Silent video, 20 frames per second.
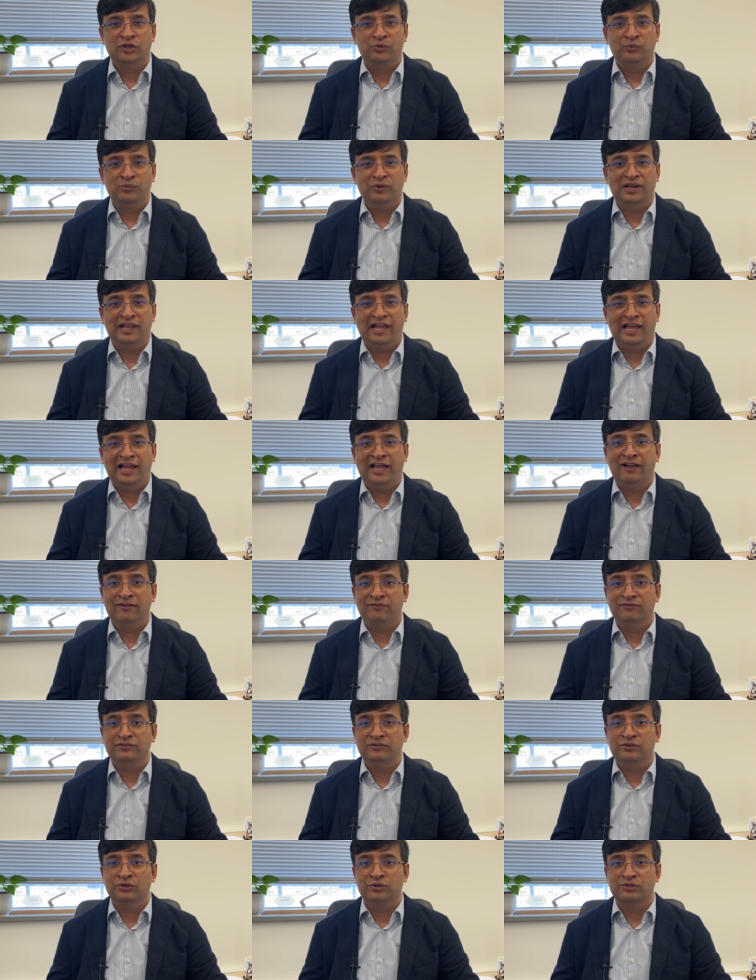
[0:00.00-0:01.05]
will have
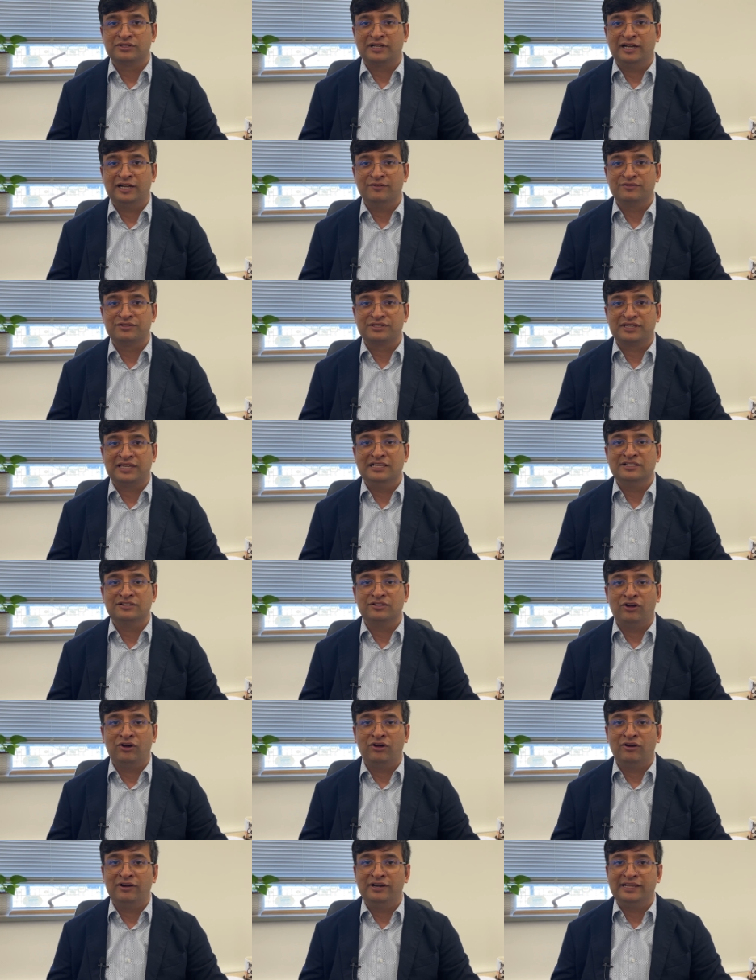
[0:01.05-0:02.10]
those kind of skills
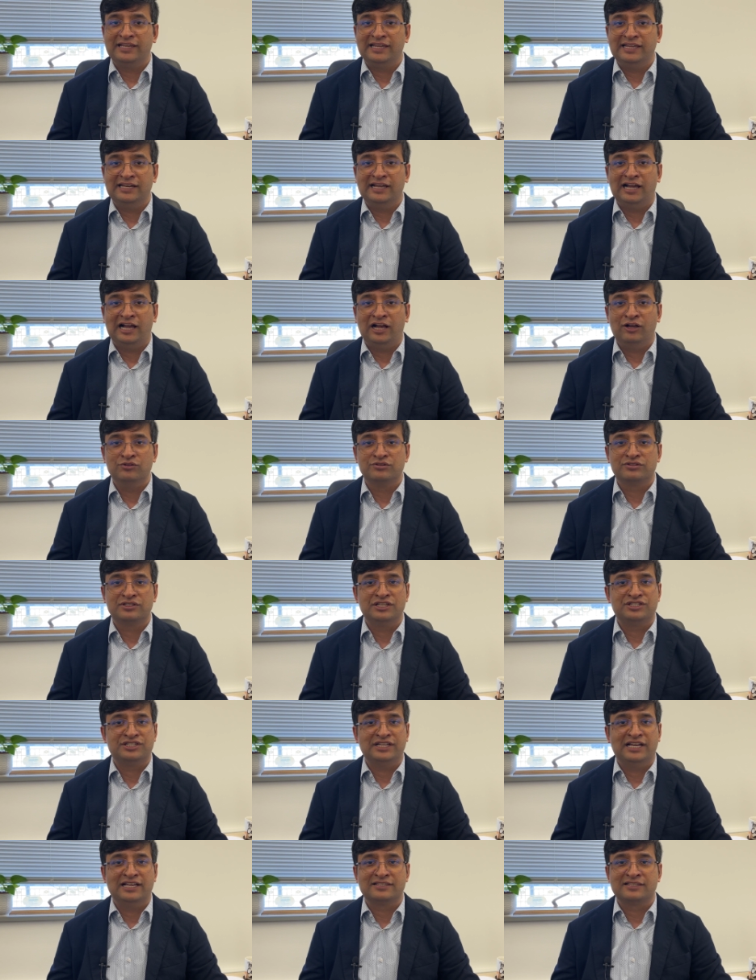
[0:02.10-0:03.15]
already in-house,
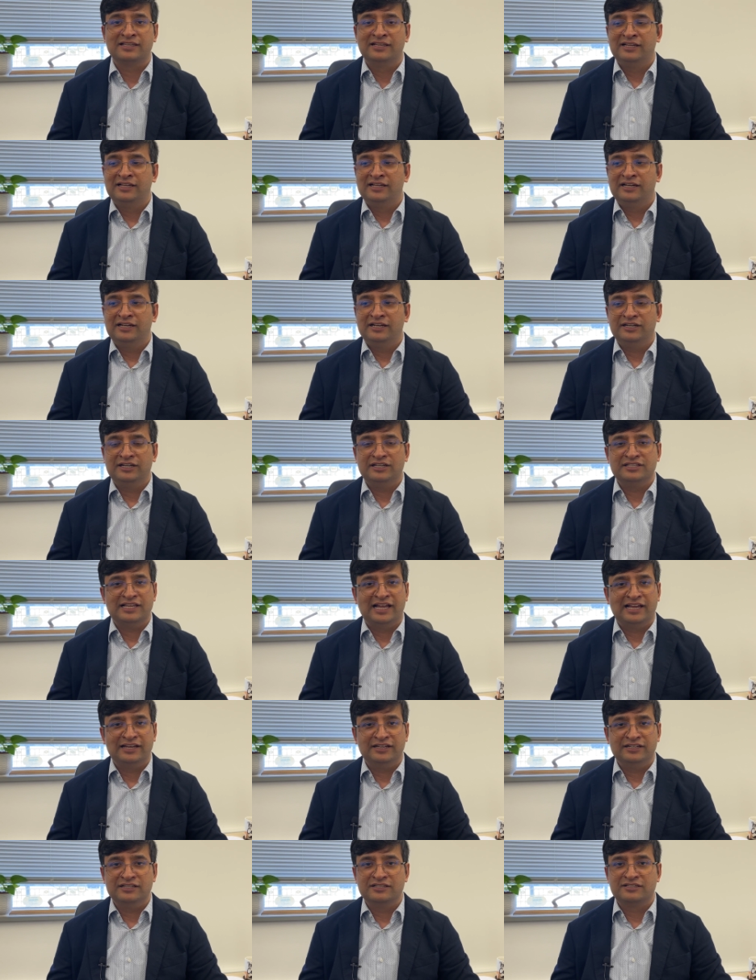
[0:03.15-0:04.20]
such as
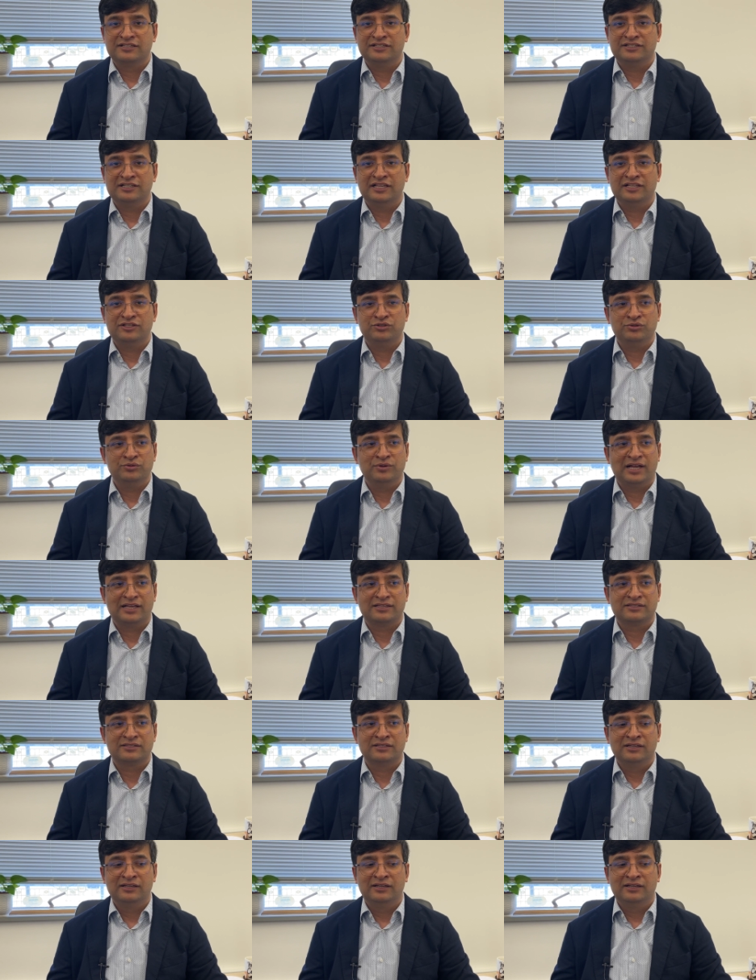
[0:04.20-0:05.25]
designers, such as
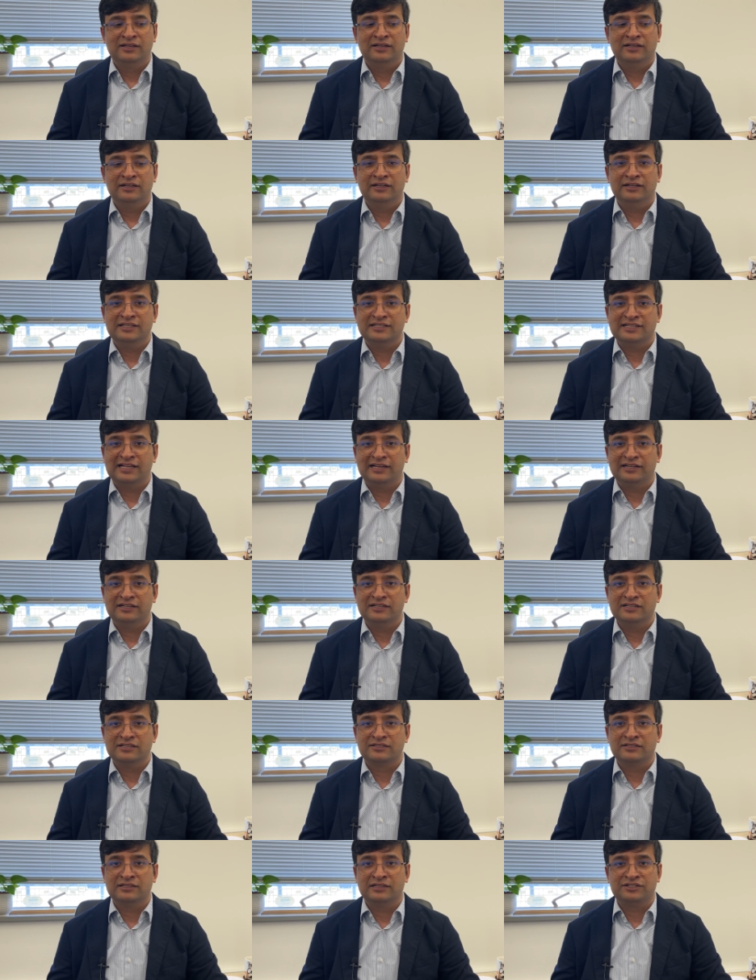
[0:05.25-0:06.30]
UX
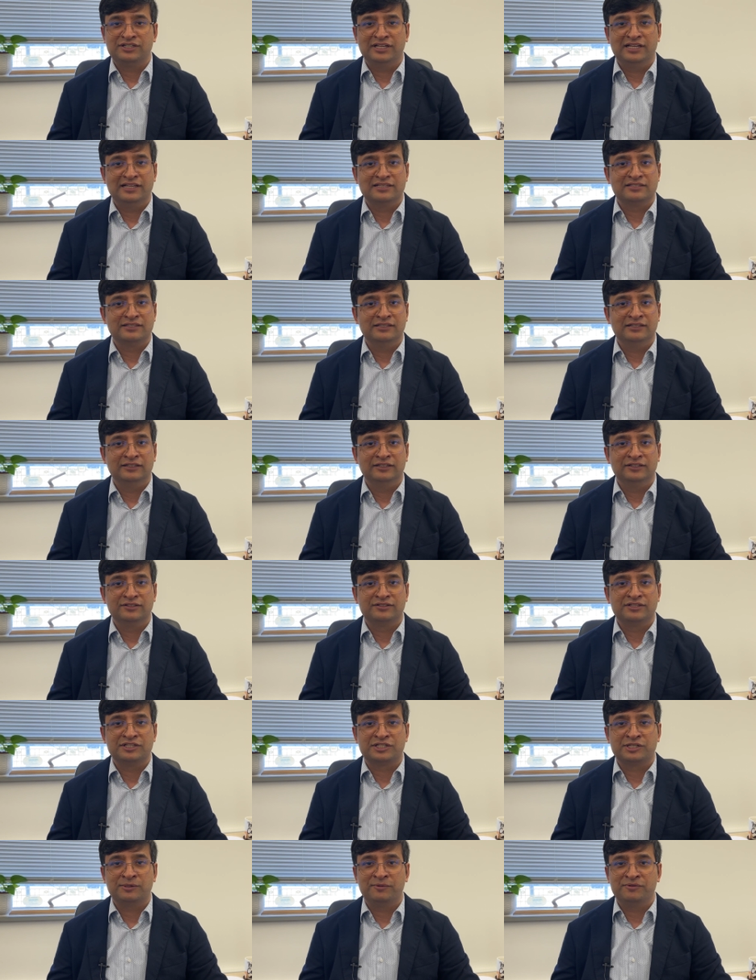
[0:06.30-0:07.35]
designers, such as
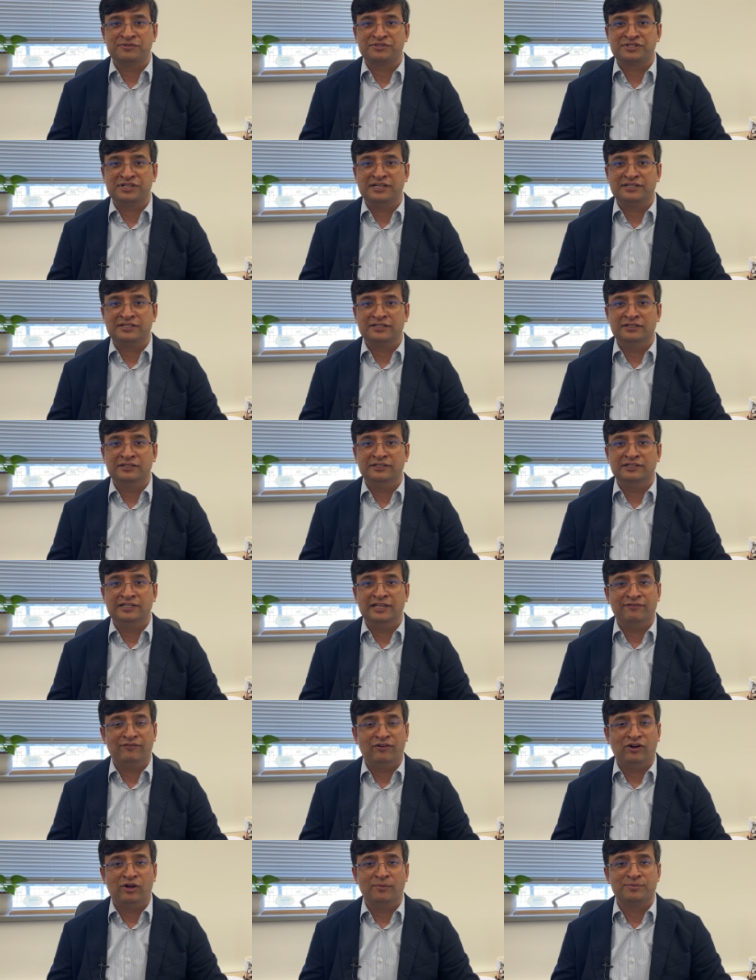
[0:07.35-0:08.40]
system administrator,
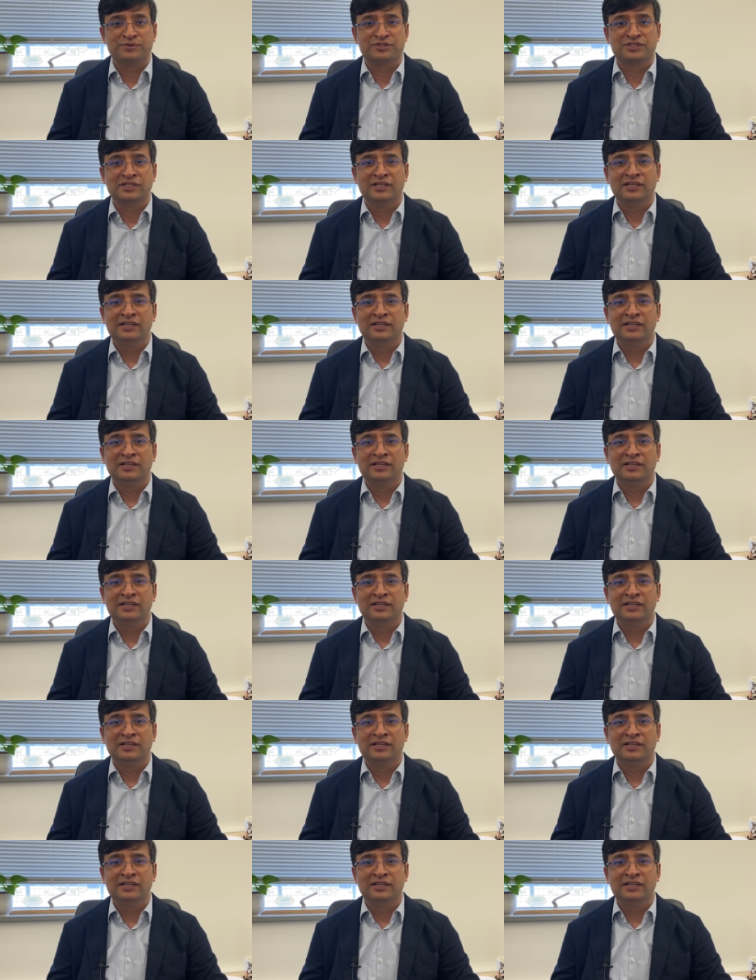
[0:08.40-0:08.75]
DevOps,